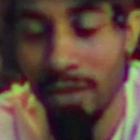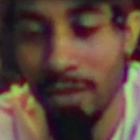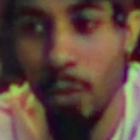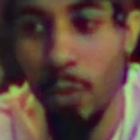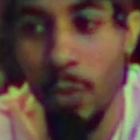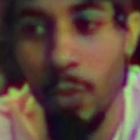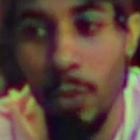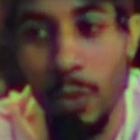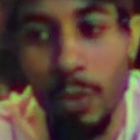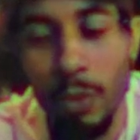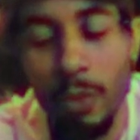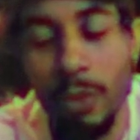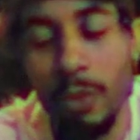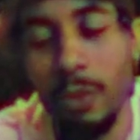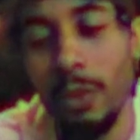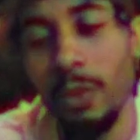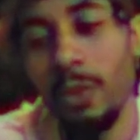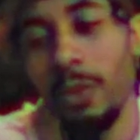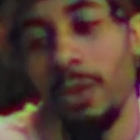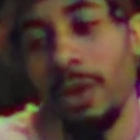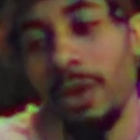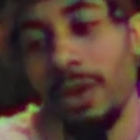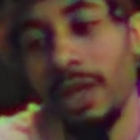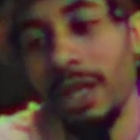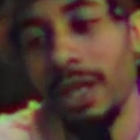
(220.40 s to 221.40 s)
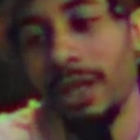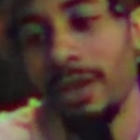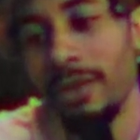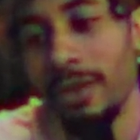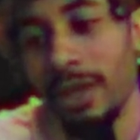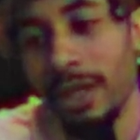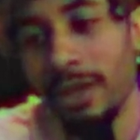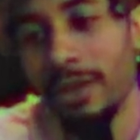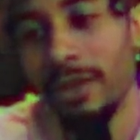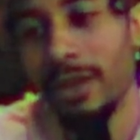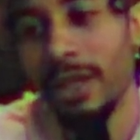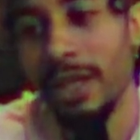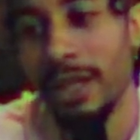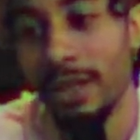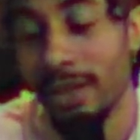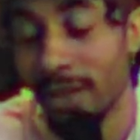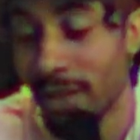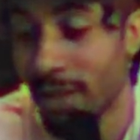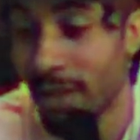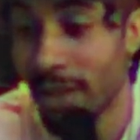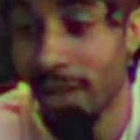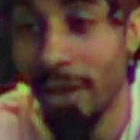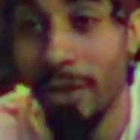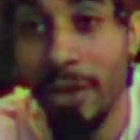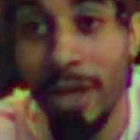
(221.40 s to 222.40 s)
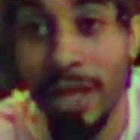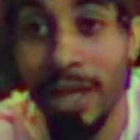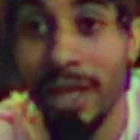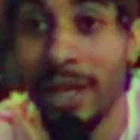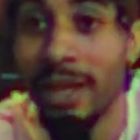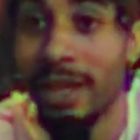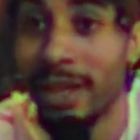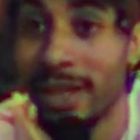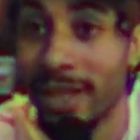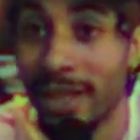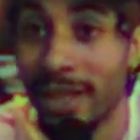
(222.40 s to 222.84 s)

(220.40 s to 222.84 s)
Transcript: it. Ooh, okay. See that? Okay,